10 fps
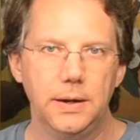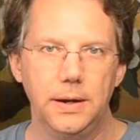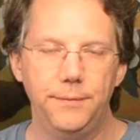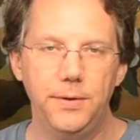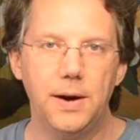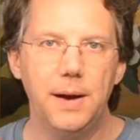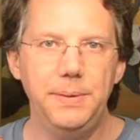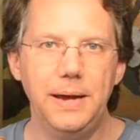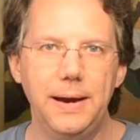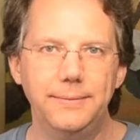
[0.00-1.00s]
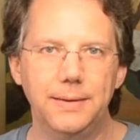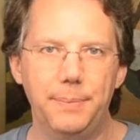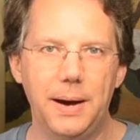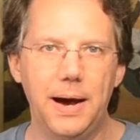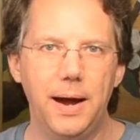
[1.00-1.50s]
If your IPA is up
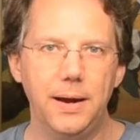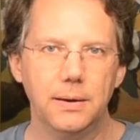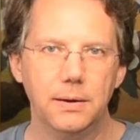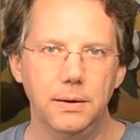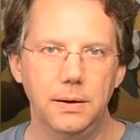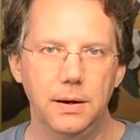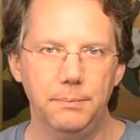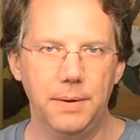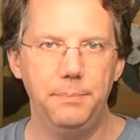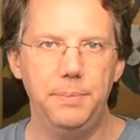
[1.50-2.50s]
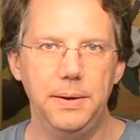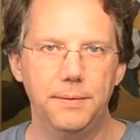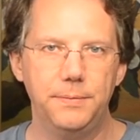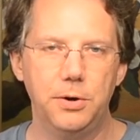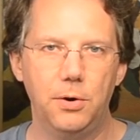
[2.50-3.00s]
high, it might be
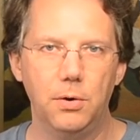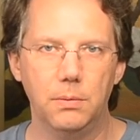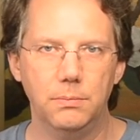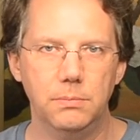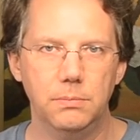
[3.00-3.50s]
a turtle.